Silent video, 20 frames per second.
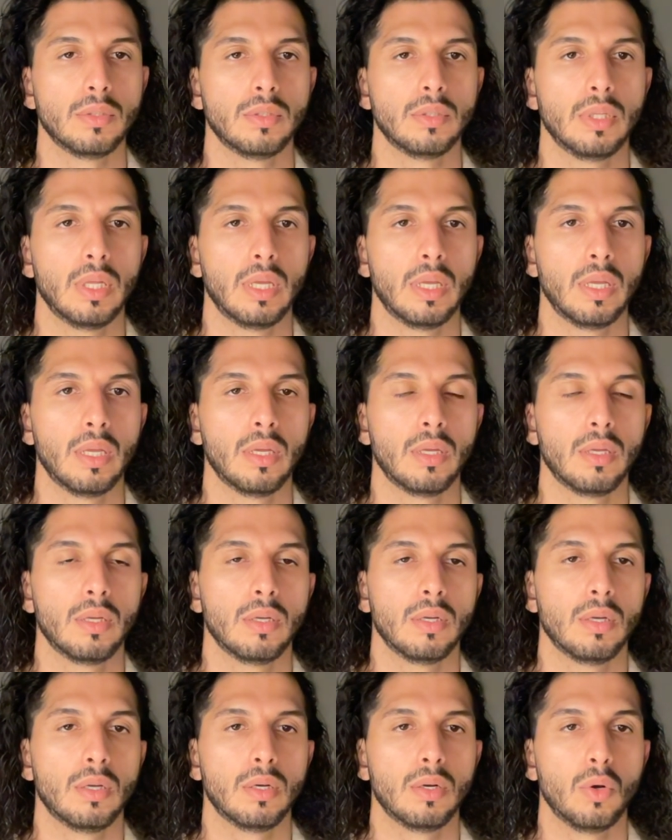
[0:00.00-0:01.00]
the
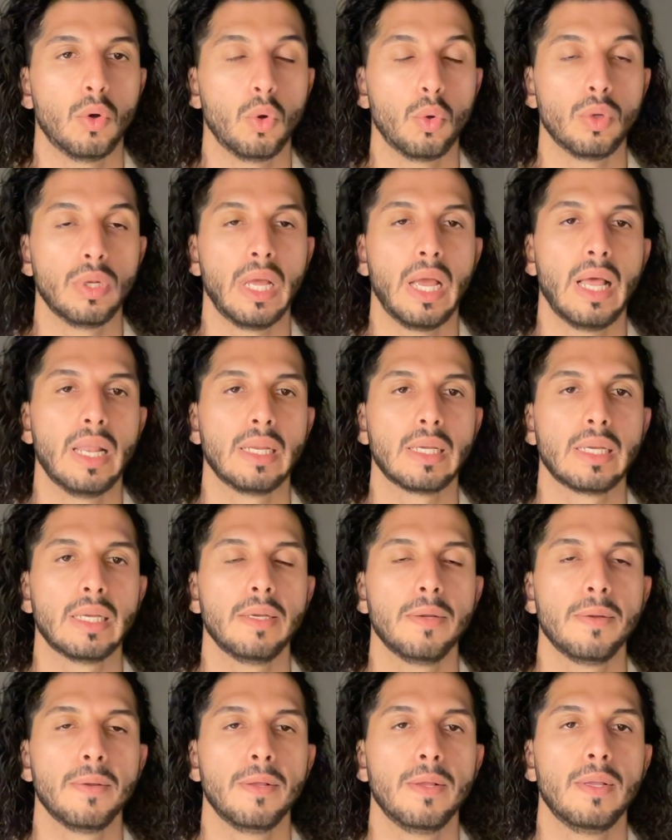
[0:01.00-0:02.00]
whole
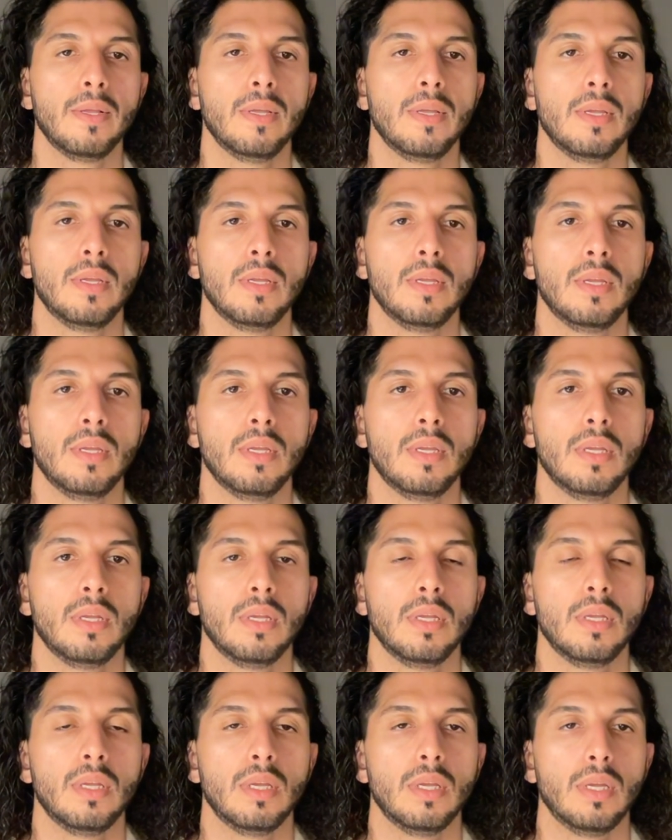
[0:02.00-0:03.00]
halqeh.
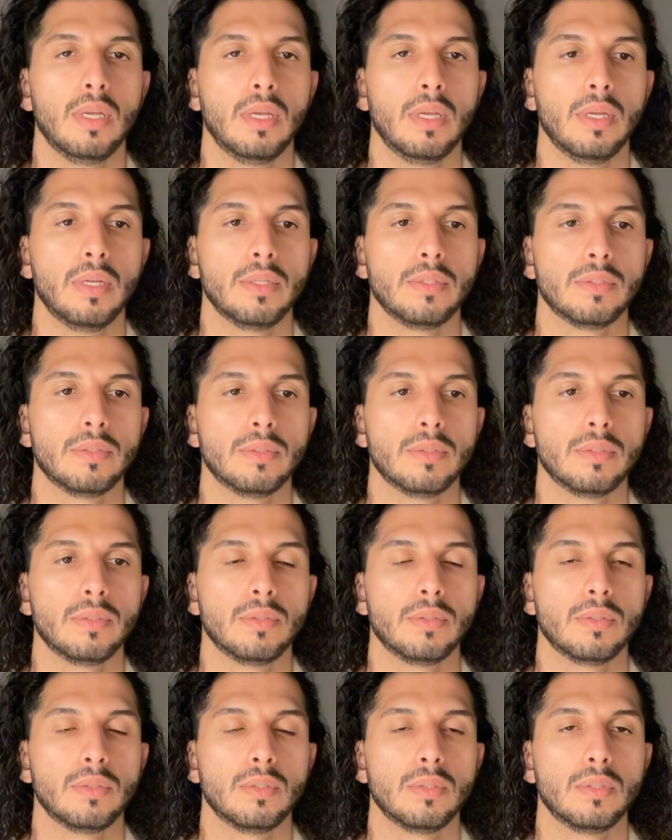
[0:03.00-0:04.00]
And
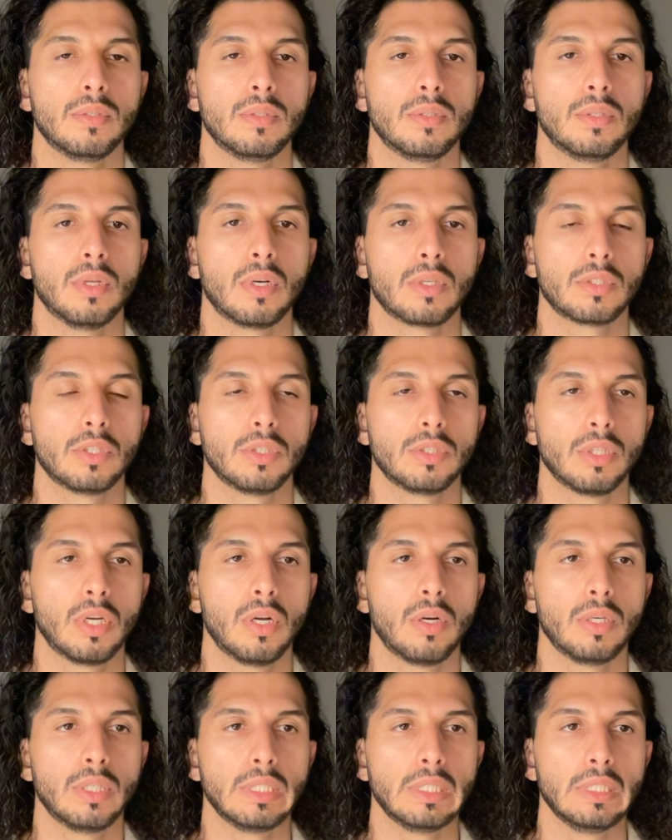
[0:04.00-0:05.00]
Dr.
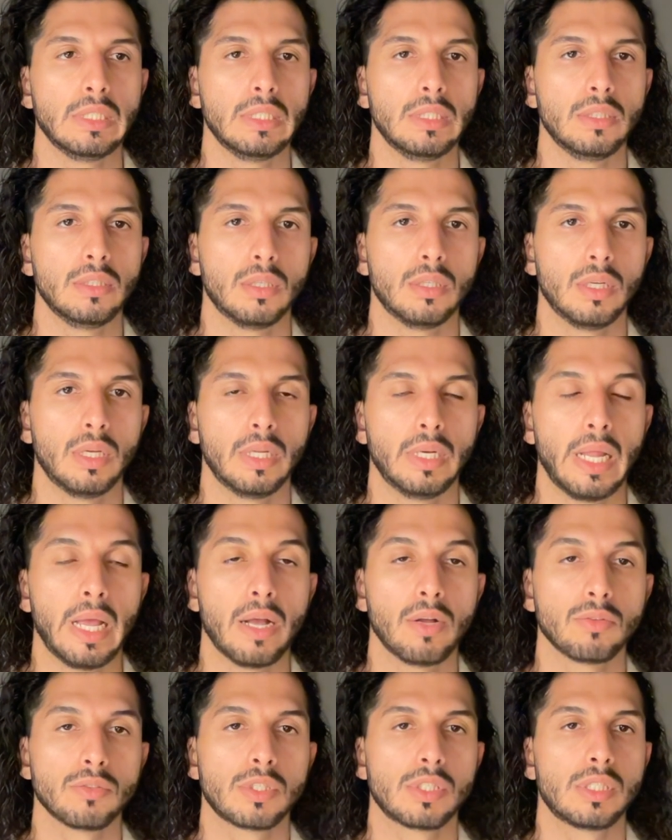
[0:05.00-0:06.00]
Taheri
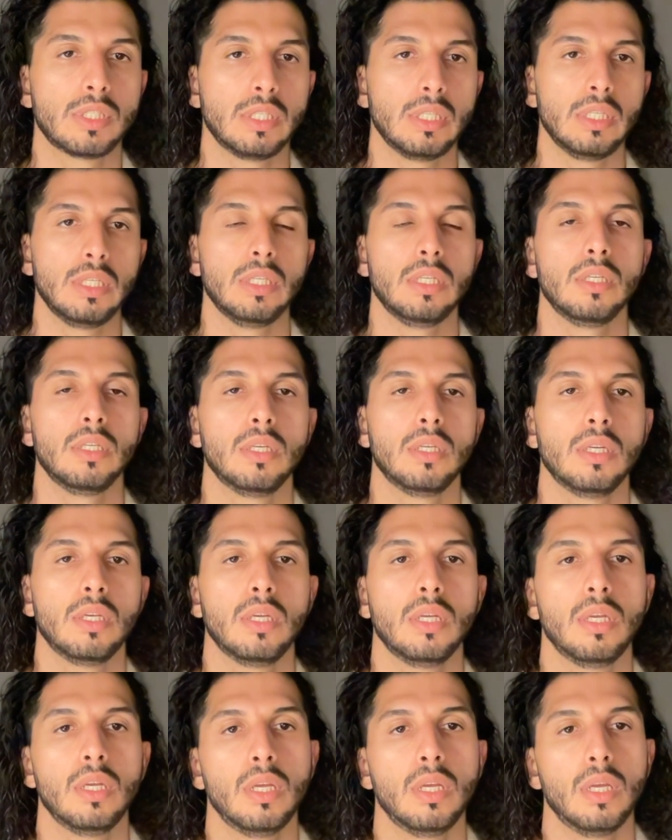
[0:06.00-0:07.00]
announced the
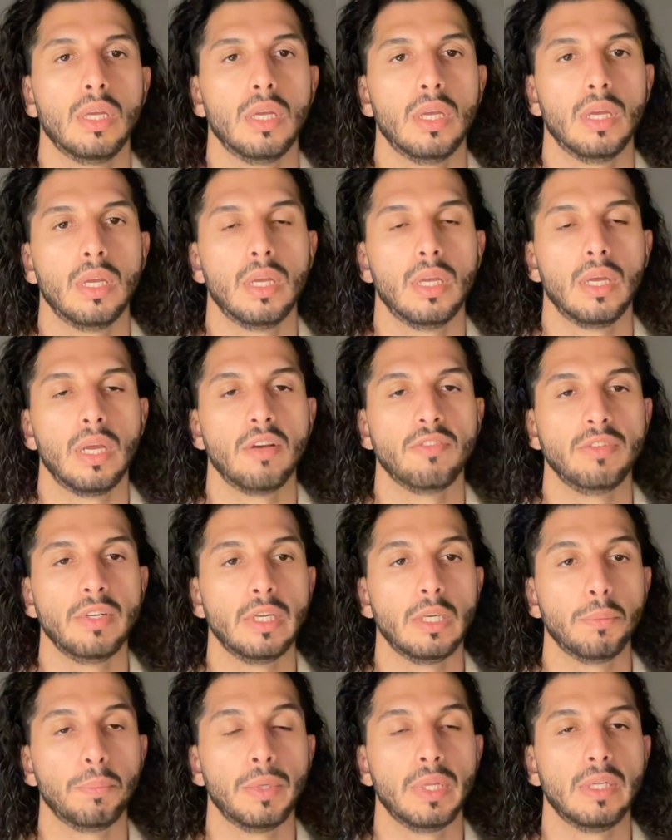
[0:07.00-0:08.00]

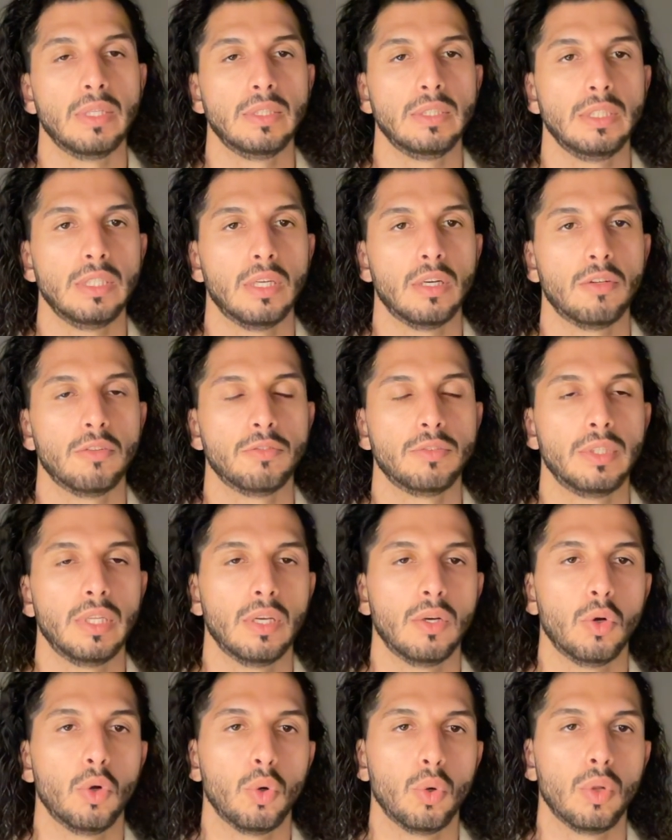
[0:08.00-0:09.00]
availability of
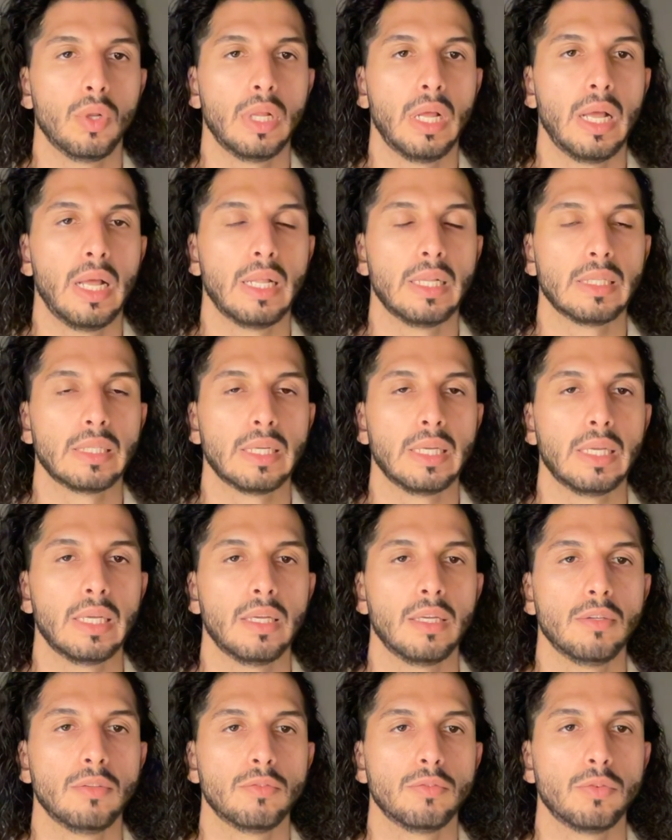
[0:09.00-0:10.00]
the whole
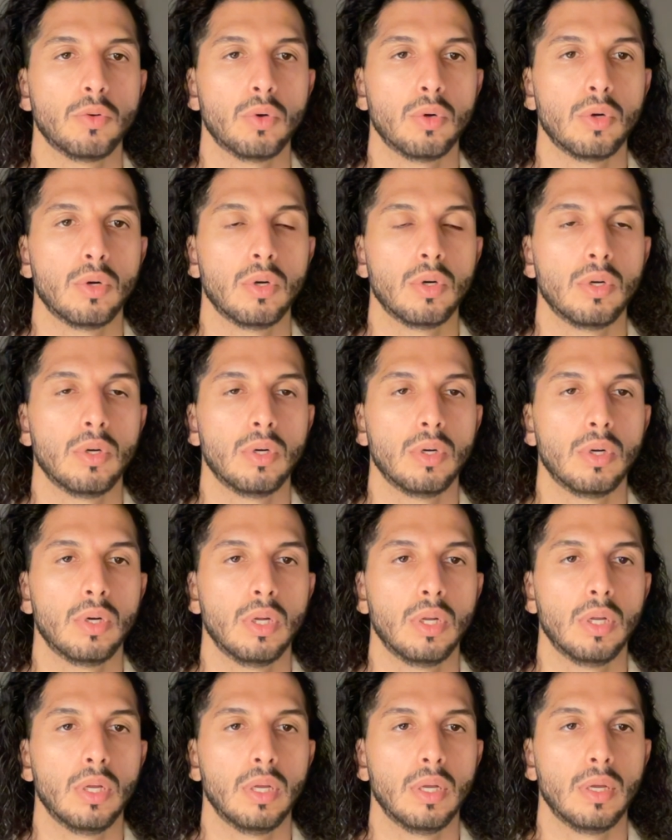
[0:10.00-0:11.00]
halqeh for
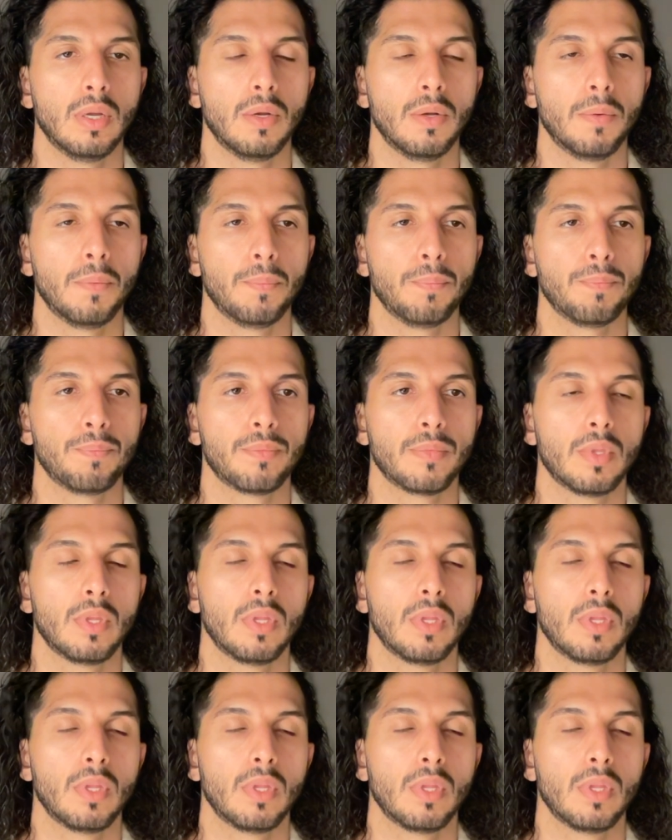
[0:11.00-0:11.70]
um,